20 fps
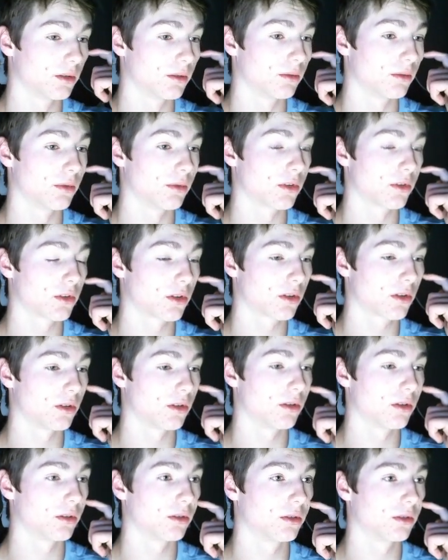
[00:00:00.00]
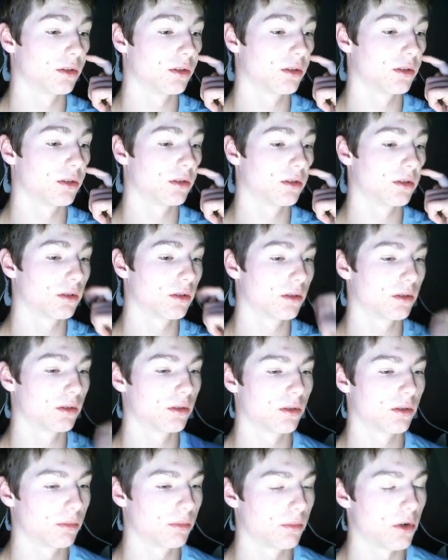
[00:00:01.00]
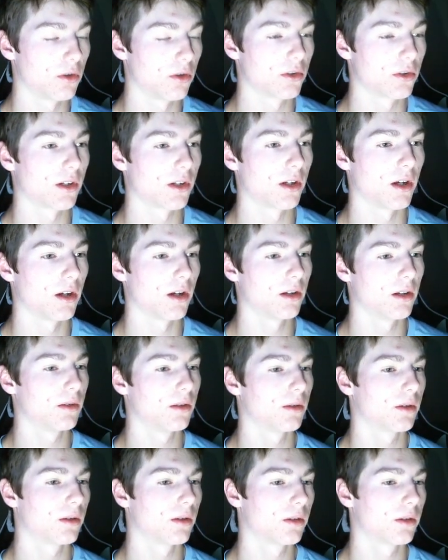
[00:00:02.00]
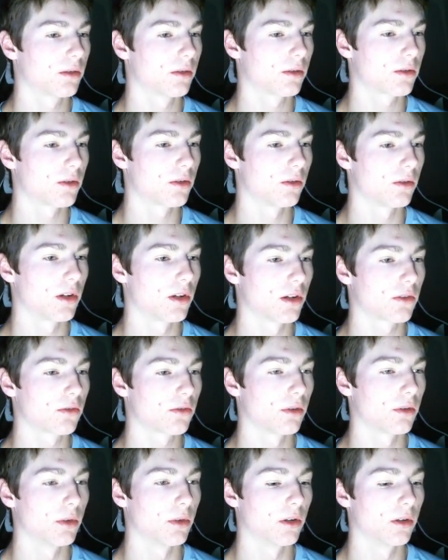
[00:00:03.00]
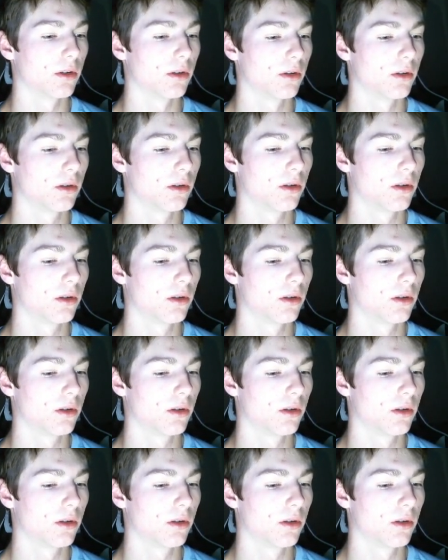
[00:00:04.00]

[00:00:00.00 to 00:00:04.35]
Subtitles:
what's it called? Post and get certain things from a